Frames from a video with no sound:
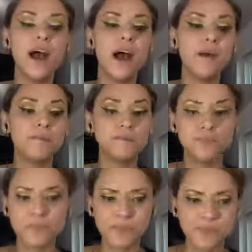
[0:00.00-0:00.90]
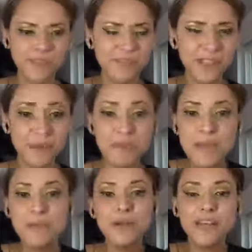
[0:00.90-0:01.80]
um with
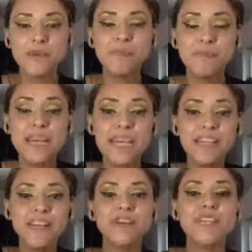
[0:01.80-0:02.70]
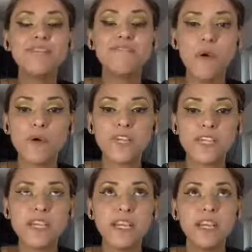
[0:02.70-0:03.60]
people. Like we're being literally
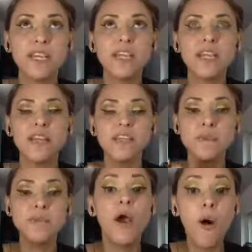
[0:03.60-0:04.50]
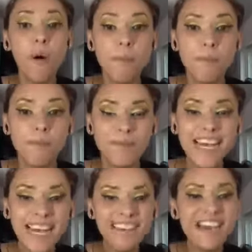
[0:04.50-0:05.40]
forced to be home.
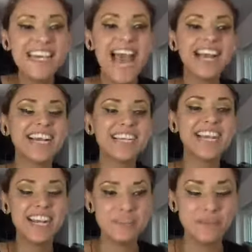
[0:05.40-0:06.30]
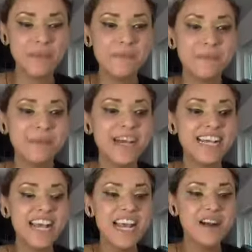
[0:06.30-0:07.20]
We can't connect with people.
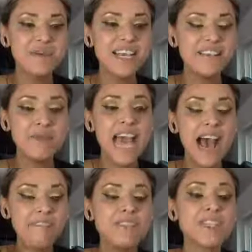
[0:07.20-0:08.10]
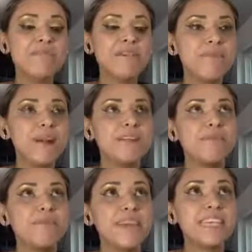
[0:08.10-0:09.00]
Like we have to be
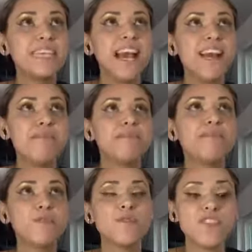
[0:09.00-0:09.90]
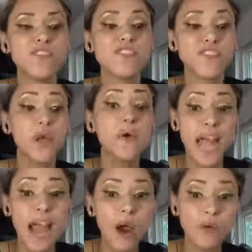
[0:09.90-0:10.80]
basically have been forced to slow
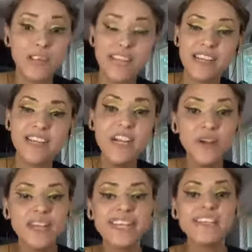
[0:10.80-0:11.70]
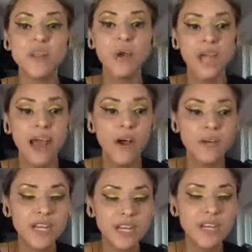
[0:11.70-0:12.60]
down, like literally slow
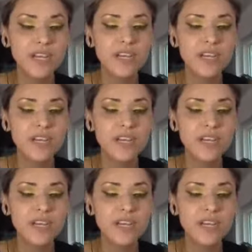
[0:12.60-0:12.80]
down